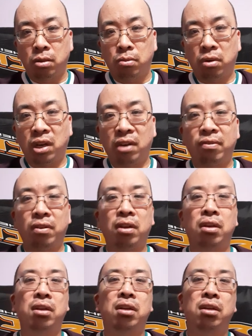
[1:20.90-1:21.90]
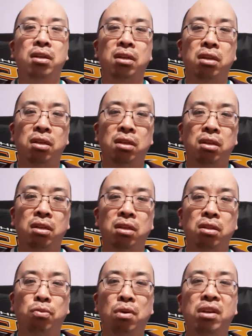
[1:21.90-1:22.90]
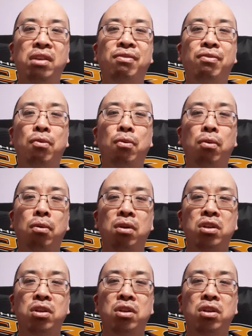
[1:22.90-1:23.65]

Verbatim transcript: were given twenty-four